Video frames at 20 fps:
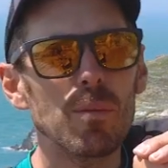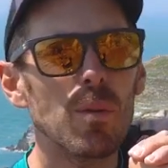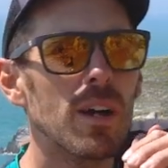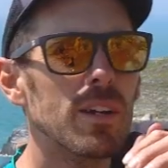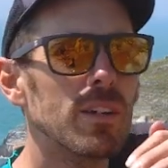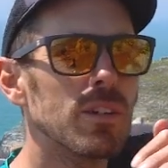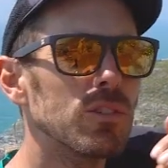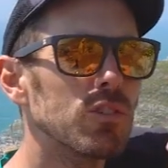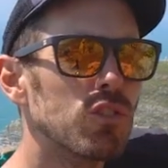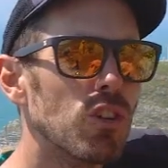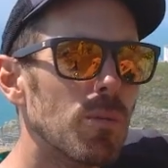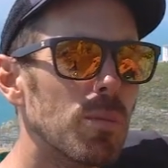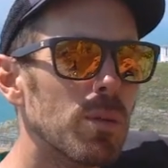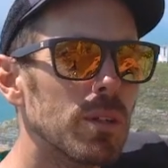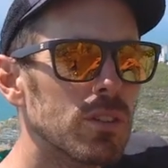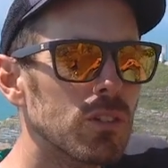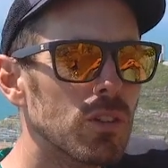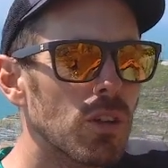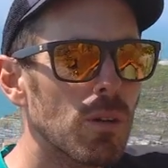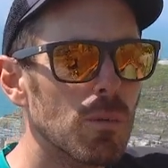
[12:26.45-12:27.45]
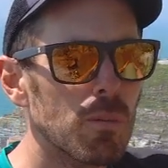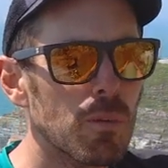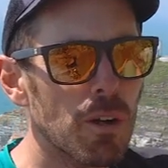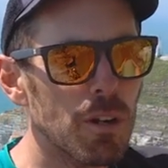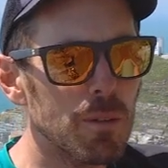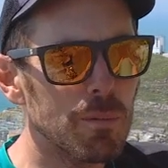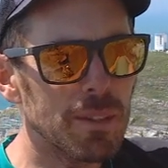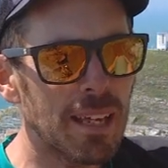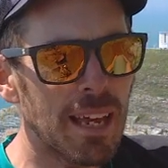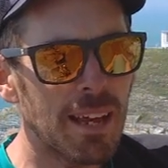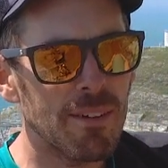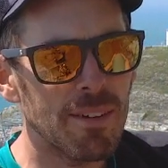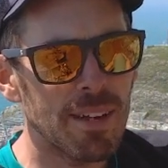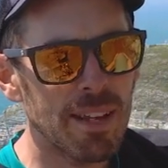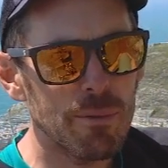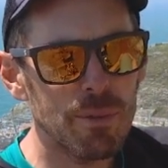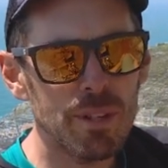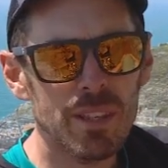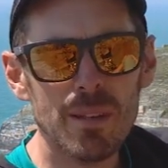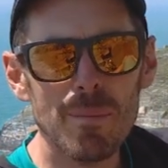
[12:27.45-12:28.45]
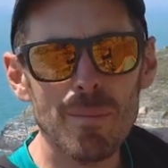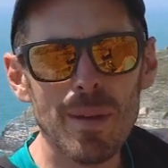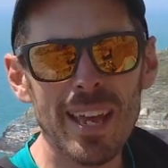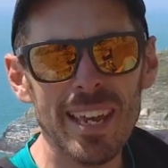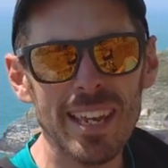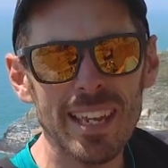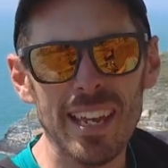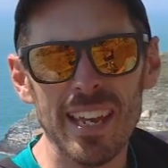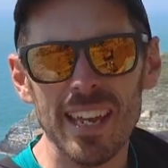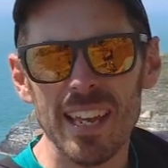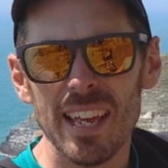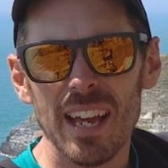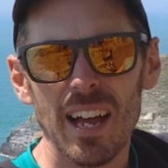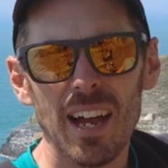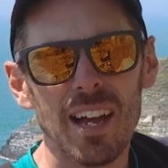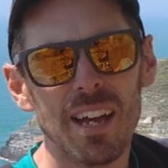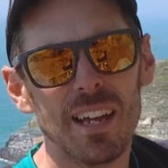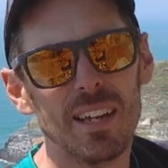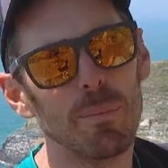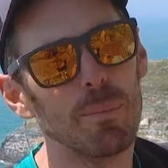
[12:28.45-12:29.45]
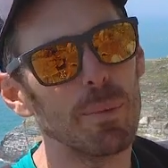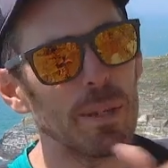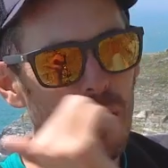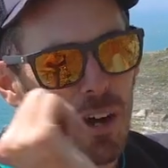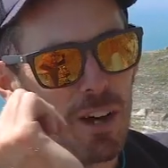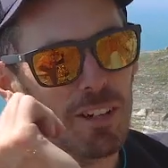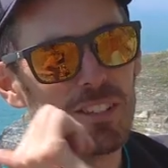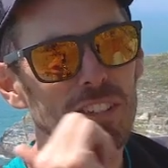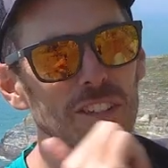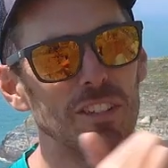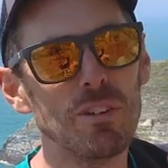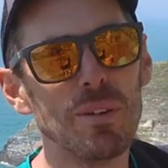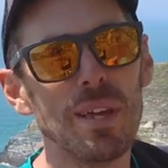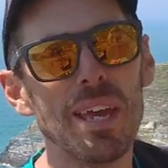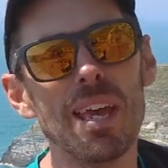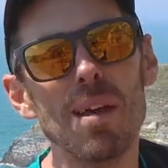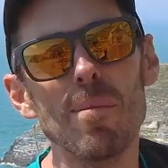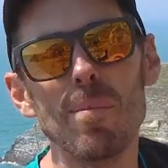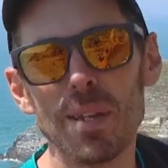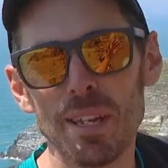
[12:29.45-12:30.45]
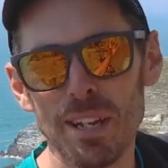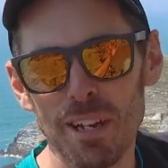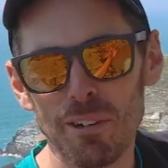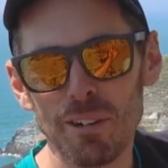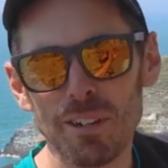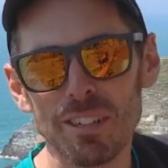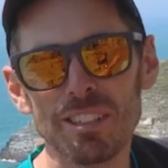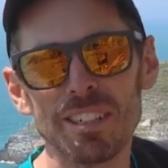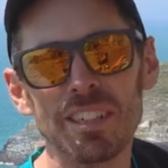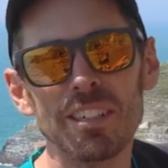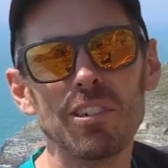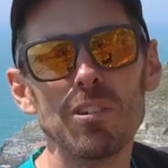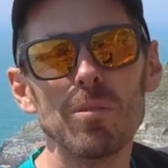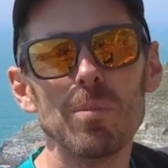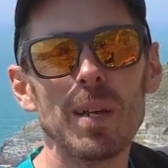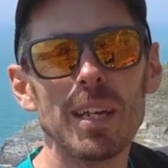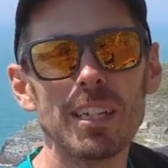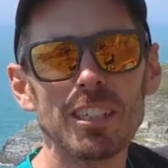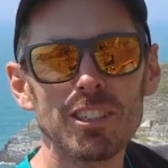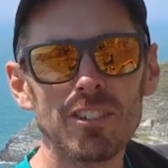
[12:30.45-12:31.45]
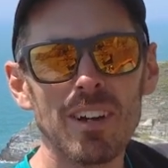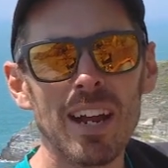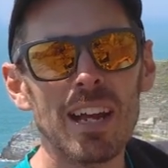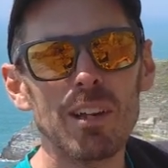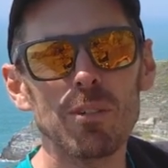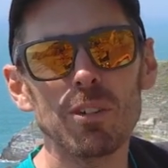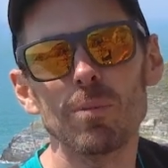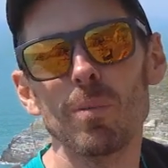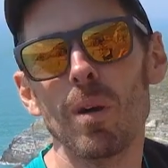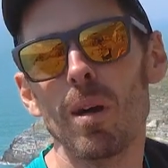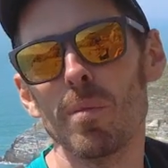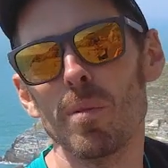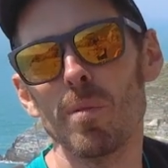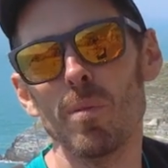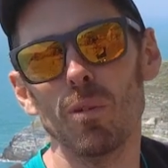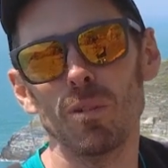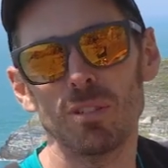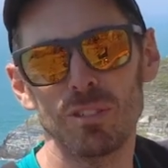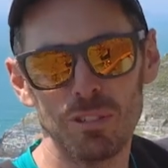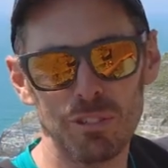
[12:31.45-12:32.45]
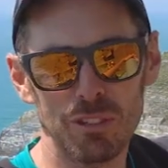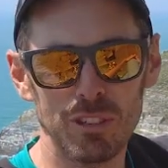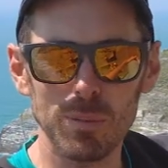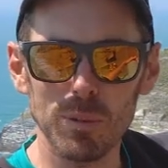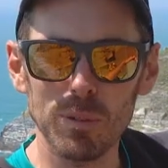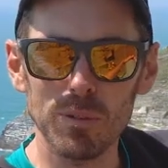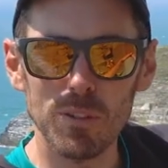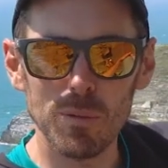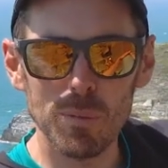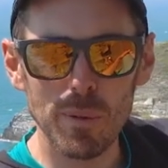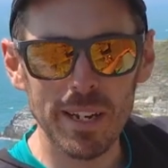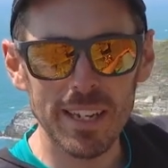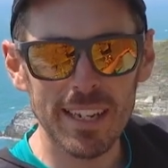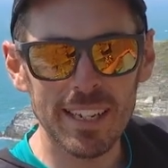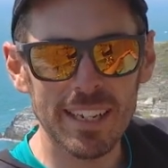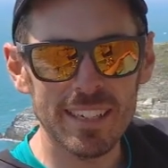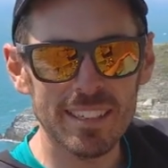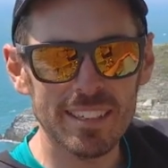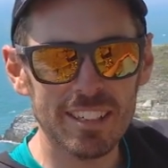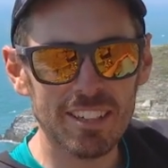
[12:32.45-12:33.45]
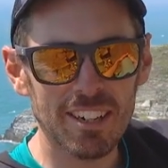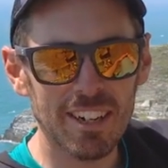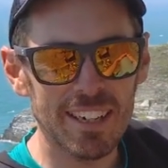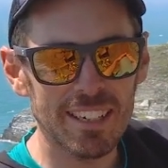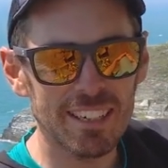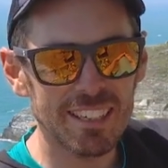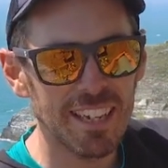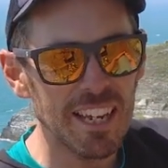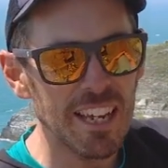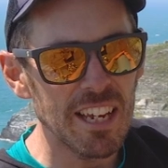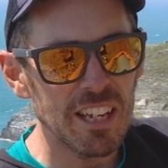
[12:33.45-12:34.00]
Why not drop a top rope down it with a mate? It'd be hard to do here, but you know, on a single pitch crag, which might be more suitable for breaking into grades,